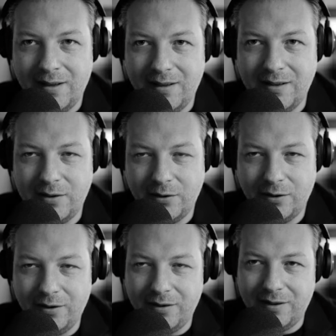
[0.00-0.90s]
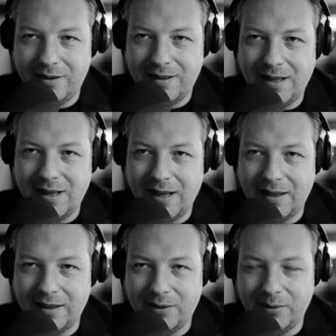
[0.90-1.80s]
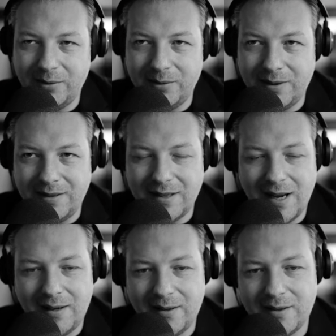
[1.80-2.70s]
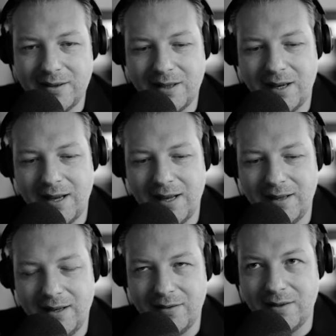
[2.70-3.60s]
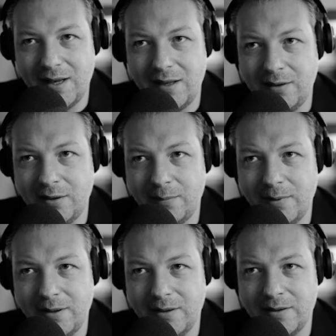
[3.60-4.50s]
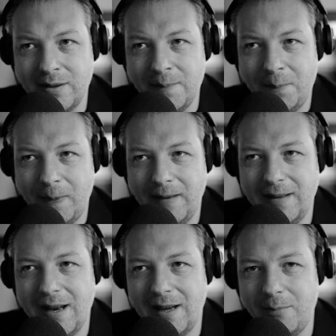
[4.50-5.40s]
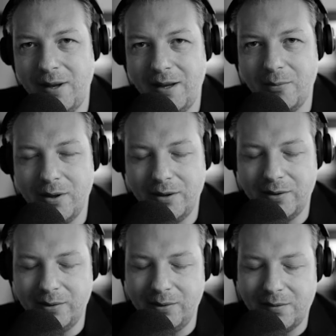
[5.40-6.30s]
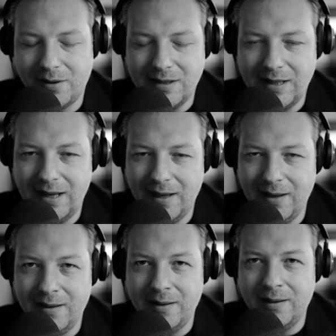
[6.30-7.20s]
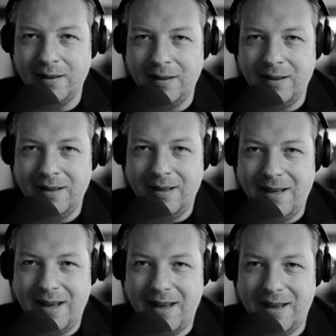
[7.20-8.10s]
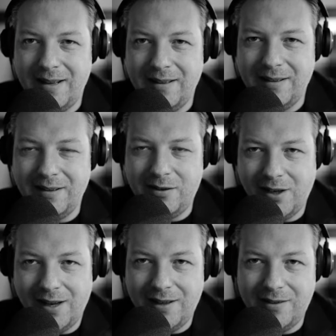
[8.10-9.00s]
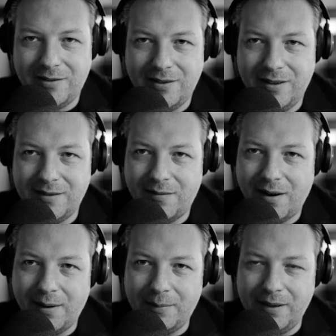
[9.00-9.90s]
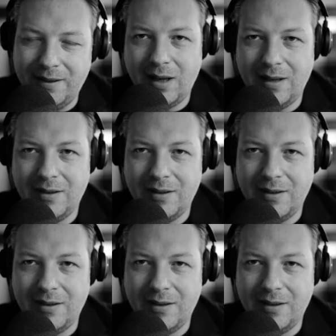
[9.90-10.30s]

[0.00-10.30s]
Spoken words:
This show is dedicated to designers, creatives, and entrepreneurs that, like me, want to reskill and challenge, disrupt, and